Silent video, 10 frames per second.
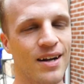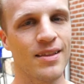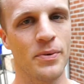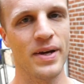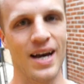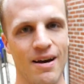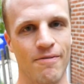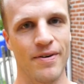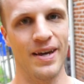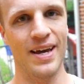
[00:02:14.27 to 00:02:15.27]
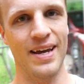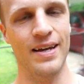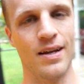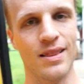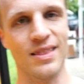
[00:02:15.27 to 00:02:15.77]
Luckily, we have
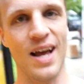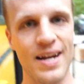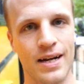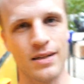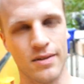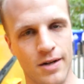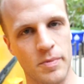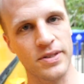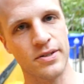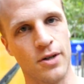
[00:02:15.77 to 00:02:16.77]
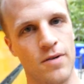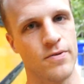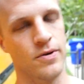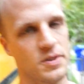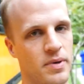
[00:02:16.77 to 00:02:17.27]
a lightning alarm on the golf
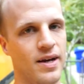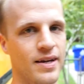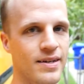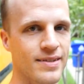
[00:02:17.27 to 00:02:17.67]
course behind